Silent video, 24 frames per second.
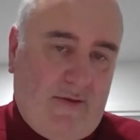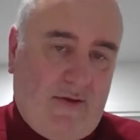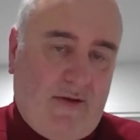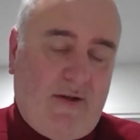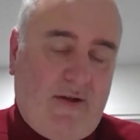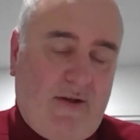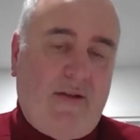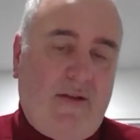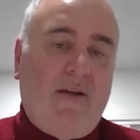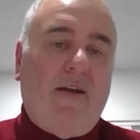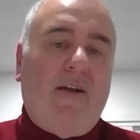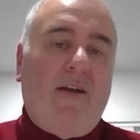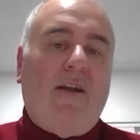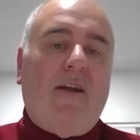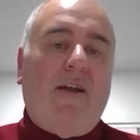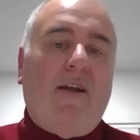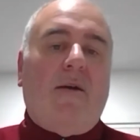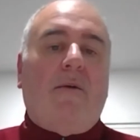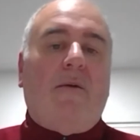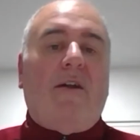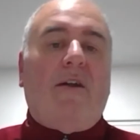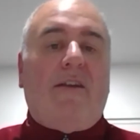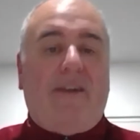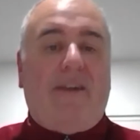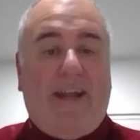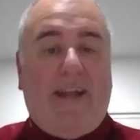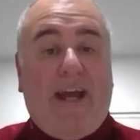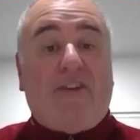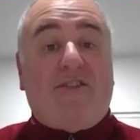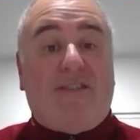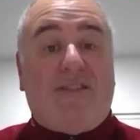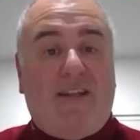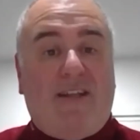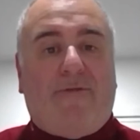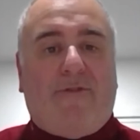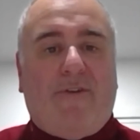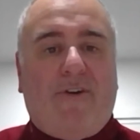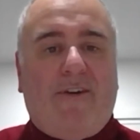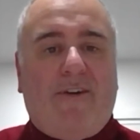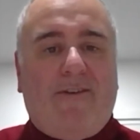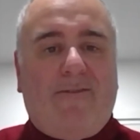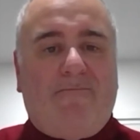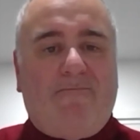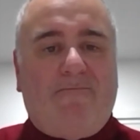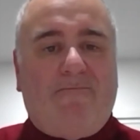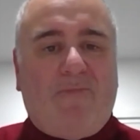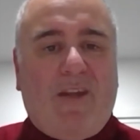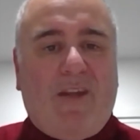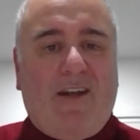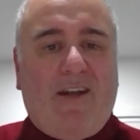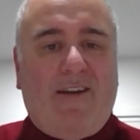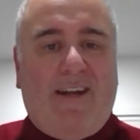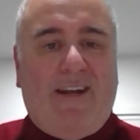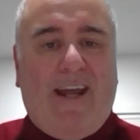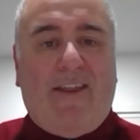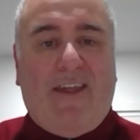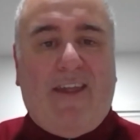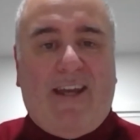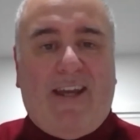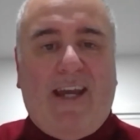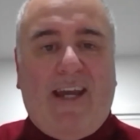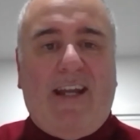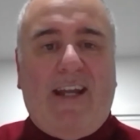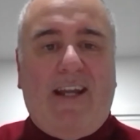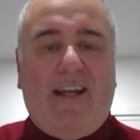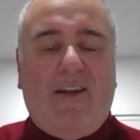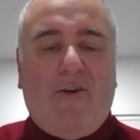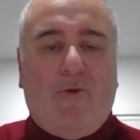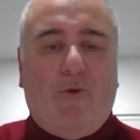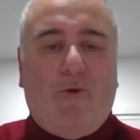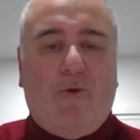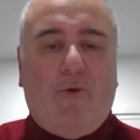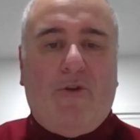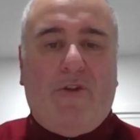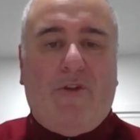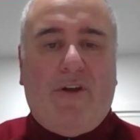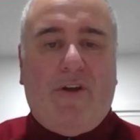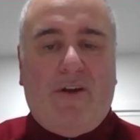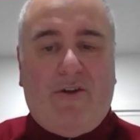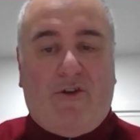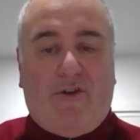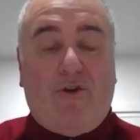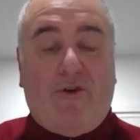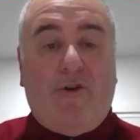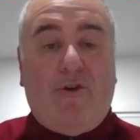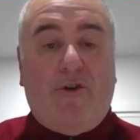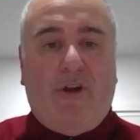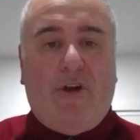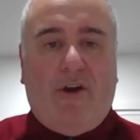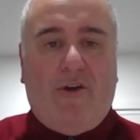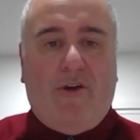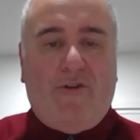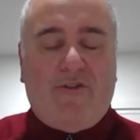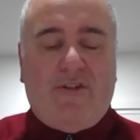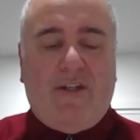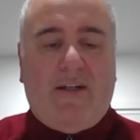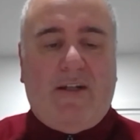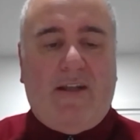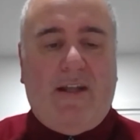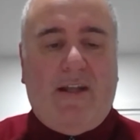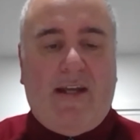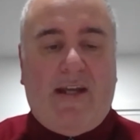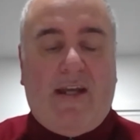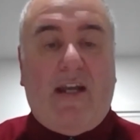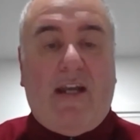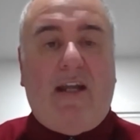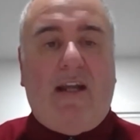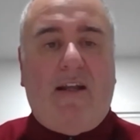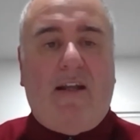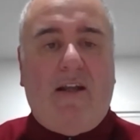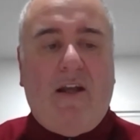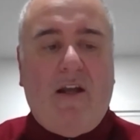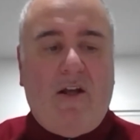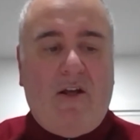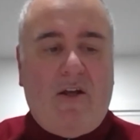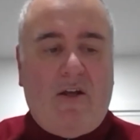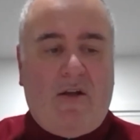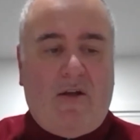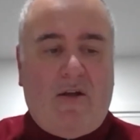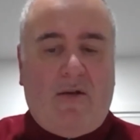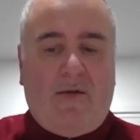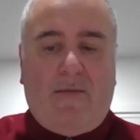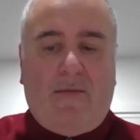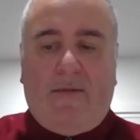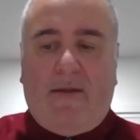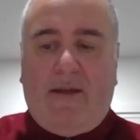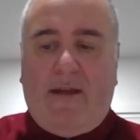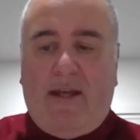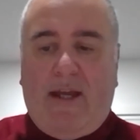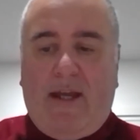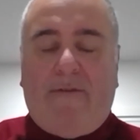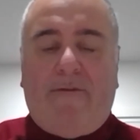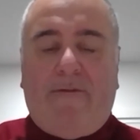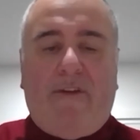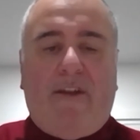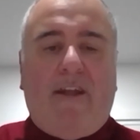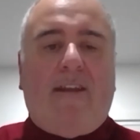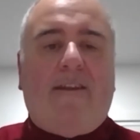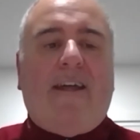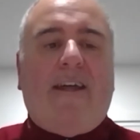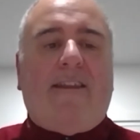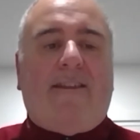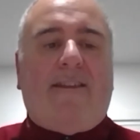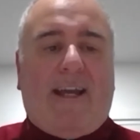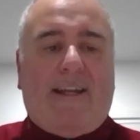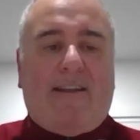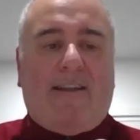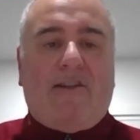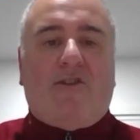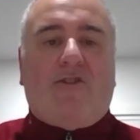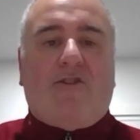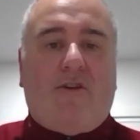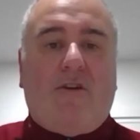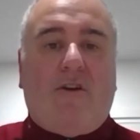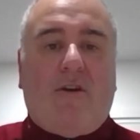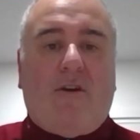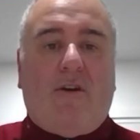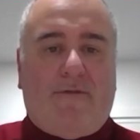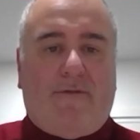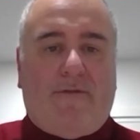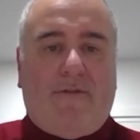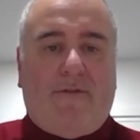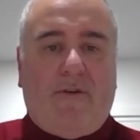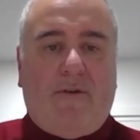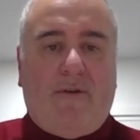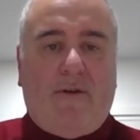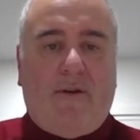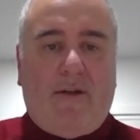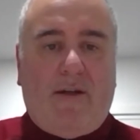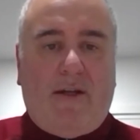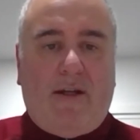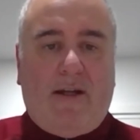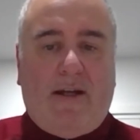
right? Now it's different. Now they're getting all the kudos and they're getting everything that they deserve. You know,